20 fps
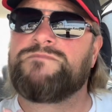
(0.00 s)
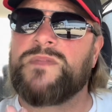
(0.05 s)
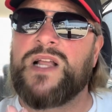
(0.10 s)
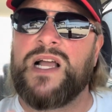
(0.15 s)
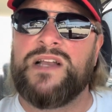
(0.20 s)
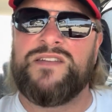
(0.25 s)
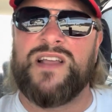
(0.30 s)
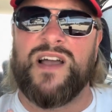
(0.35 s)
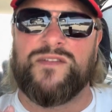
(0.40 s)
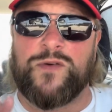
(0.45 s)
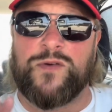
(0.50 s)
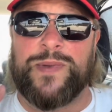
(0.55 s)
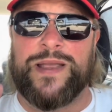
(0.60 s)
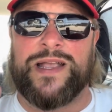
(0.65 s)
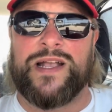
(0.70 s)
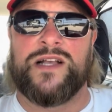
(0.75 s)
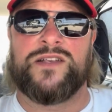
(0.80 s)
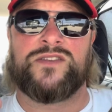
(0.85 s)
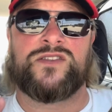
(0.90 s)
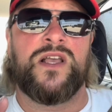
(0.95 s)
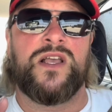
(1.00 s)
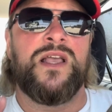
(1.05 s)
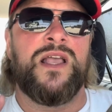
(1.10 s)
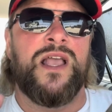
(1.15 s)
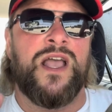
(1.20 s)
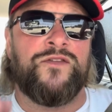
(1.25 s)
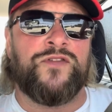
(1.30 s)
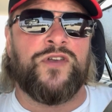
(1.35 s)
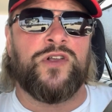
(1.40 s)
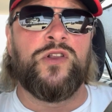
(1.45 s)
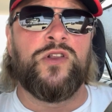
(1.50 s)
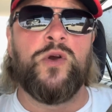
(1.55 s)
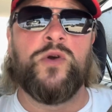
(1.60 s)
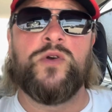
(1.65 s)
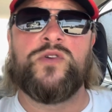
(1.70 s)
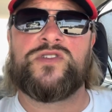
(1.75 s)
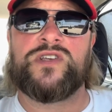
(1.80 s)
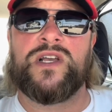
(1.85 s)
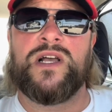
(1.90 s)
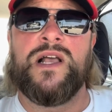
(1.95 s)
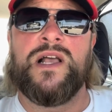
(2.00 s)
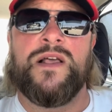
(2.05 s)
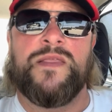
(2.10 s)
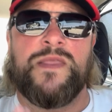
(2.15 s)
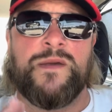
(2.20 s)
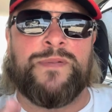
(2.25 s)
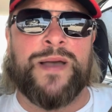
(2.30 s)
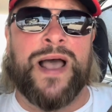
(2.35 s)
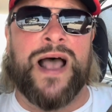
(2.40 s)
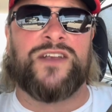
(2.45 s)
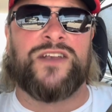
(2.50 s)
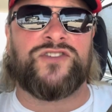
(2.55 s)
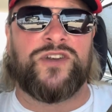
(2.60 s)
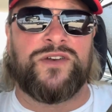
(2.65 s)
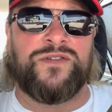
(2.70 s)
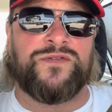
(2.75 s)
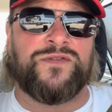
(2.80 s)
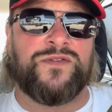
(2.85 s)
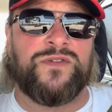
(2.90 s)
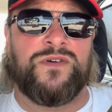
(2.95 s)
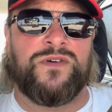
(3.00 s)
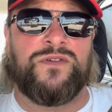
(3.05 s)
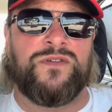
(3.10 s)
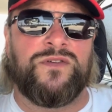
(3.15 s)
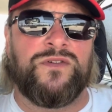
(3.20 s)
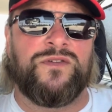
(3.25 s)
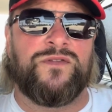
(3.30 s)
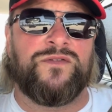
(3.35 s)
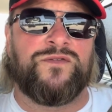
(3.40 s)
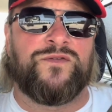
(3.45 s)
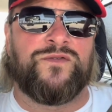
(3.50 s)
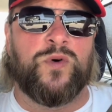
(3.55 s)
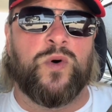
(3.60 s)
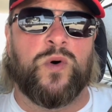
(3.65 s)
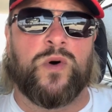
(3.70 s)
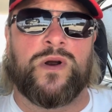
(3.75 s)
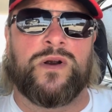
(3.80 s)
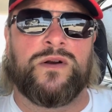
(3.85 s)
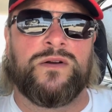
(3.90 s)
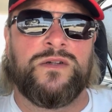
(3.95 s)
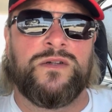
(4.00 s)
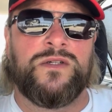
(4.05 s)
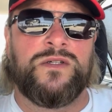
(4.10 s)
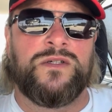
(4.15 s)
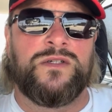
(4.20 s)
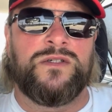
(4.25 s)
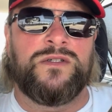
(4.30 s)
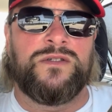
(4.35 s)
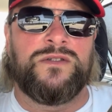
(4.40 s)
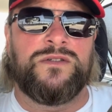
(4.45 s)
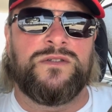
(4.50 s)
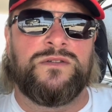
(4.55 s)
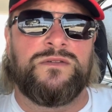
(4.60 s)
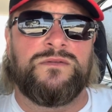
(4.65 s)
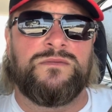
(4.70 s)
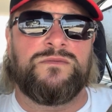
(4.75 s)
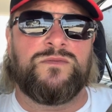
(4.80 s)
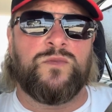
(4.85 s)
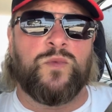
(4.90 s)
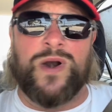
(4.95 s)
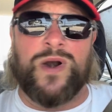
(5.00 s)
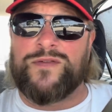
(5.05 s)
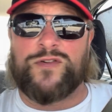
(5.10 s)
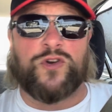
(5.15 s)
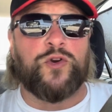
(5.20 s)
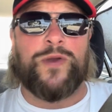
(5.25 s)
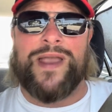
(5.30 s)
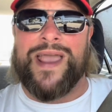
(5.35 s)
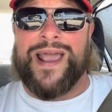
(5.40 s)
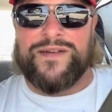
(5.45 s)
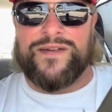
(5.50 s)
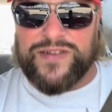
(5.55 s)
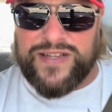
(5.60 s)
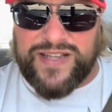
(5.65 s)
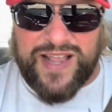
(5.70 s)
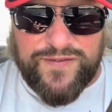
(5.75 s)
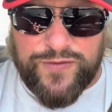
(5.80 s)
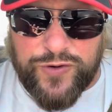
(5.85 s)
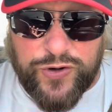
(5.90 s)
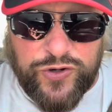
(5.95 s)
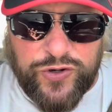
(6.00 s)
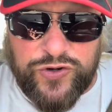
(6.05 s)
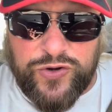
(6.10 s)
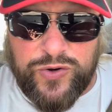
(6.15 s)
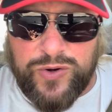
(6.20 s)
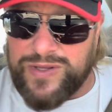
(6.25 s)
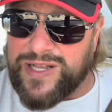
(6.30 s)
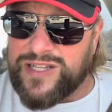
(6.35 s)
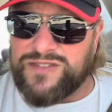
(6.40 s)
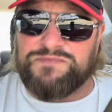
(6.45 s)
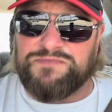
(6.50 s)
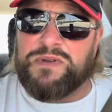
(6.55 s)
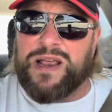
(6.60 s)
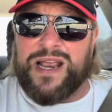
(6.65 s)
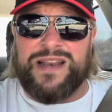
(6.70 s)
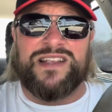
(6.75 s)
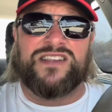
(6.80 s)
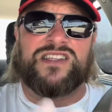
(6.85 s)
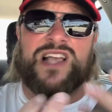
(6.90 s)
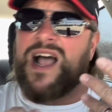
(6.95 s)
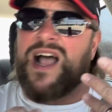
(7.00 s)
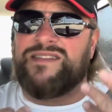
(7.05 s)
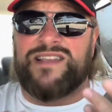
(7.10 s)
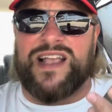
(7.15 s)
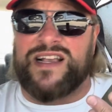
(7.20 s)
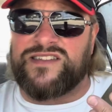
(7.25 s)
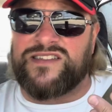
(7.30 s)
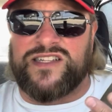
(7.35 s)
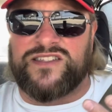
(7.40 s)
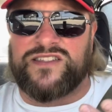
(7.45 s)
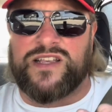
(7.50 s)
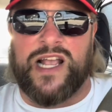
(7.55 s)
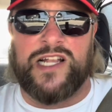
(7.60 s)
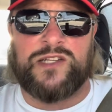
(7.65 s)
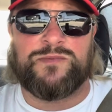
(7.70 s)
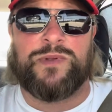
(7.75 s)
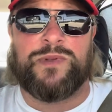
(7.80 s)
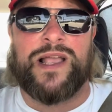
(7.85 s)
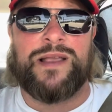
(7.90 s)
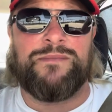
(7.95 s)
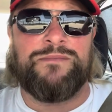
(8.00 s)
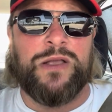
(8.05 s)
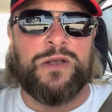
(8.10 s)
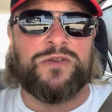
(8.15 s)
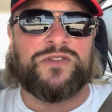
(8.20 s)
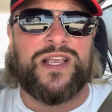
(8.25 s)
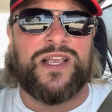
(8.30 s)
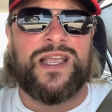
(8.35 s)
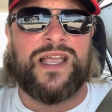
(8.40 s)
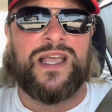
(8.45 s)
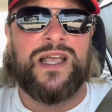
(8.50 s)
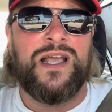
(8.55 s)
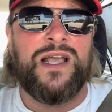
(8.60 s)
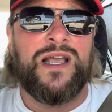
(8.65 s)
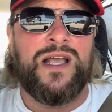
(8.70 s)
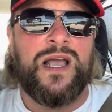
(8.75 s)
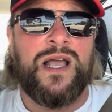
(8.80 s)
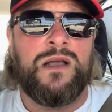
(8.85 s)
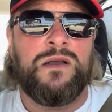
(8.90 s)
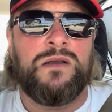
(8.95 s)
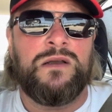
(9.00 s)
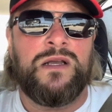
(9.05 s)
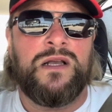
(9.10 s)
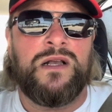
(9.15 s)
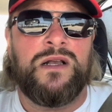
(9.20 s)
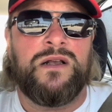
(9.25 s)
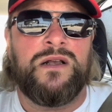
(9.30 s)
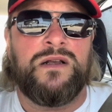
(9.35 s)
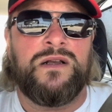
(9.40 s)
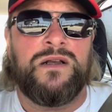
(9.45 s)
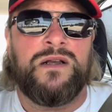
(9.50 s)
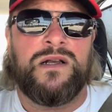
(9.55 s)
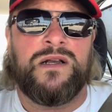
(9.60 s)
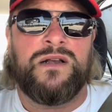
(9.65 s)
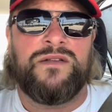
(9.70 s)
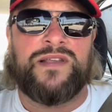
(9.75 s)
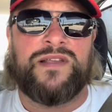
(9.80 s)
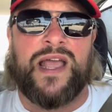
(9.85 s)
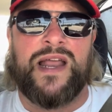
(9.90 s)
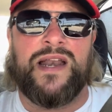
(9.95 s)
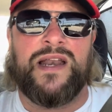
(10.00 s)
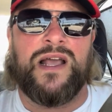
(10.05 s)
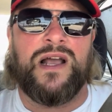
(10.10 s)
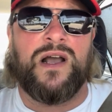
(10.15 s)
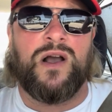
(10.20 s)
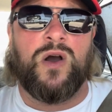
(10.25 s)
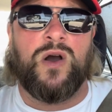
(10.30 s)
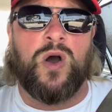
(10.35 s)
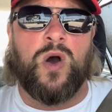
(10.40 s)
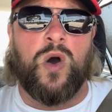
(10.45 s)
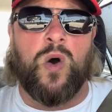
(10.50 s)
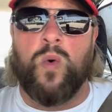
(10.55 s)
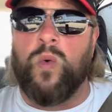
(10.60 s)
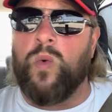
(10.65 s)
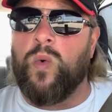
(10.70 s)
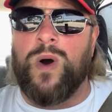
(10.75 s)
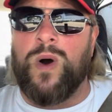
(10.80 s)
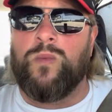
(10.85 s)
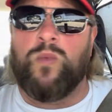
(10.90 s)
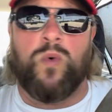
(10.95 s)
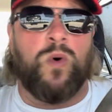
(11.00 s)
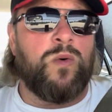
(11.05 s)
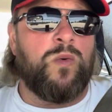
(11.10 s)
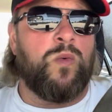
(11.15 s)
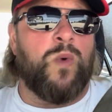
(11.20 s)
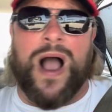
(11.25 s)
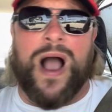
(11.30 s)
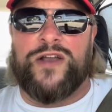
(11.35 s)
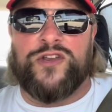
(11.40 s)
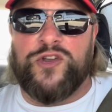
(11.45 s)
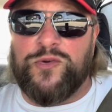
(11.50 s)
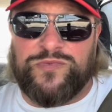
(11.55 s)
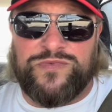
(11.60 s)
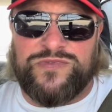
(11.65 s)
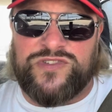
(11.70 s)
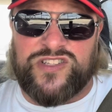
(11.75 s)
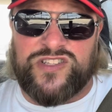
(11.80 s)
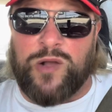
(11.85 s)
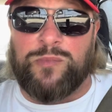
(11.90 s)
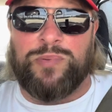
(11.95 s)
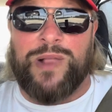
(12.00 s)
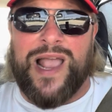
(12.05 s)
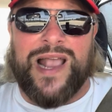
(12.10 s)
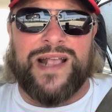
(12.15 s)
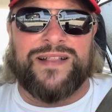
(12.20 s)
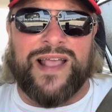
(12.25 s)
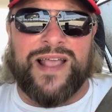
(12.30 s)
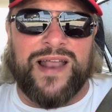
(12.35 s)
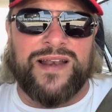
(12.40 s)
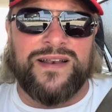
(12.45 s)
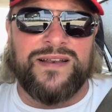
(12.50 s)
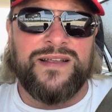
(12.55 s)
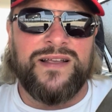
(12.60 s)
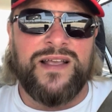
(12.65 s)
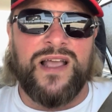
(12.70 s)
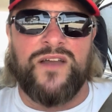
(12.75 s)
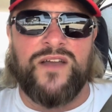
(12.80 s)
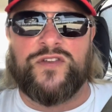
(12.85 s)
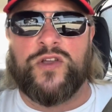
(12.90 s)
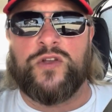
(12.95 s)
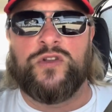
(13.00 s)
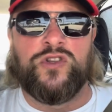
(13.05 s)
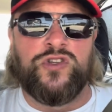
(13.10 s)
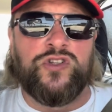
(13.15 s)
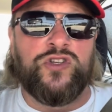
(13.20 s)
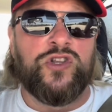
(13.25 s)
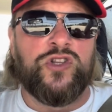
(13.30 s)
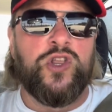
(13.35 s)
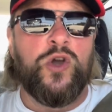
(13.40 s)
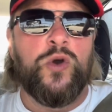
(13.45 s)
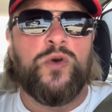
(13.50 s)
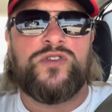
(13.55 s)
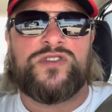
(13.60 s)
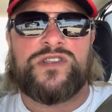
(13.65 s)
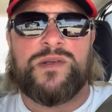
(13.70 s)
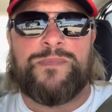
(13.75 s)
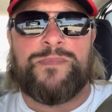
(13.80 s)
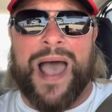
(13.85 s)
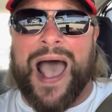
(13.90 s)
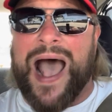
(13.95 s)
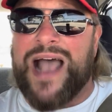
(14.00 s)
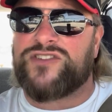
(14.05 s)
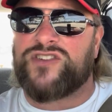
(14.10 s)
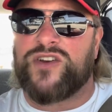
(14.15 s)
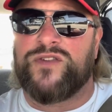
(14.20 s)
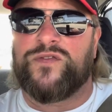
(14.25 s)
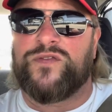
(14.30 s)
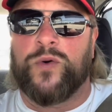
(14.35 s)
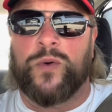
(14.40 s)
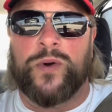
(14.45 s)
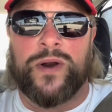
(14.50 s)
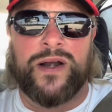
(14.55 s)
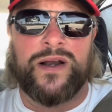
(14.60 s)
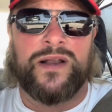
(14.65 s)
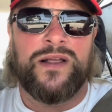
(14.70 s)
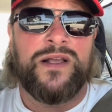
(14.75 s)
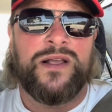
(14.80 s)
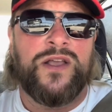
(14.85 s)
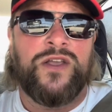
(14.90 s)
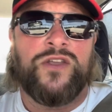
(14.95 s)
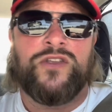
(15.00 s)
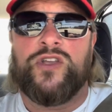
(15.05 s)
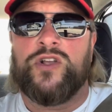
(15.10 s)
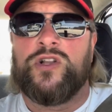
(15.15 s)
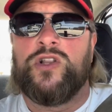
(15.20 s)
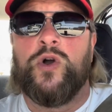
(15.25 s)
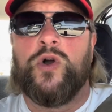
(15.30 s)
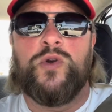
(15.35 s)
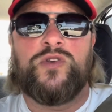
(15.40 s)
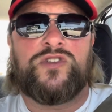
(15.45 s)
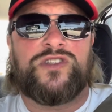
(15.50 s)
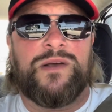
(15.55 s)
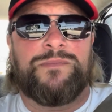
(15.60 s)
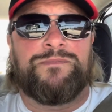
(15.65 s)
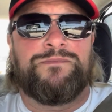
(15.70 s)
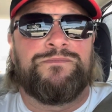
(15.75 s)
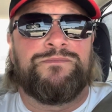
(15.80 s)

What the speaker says: endeavor. Because if you lose the passion for whatever creative endeavor you do, in this context, it's playing music, then why are you still playing it? If you lose the passion for it, you lose the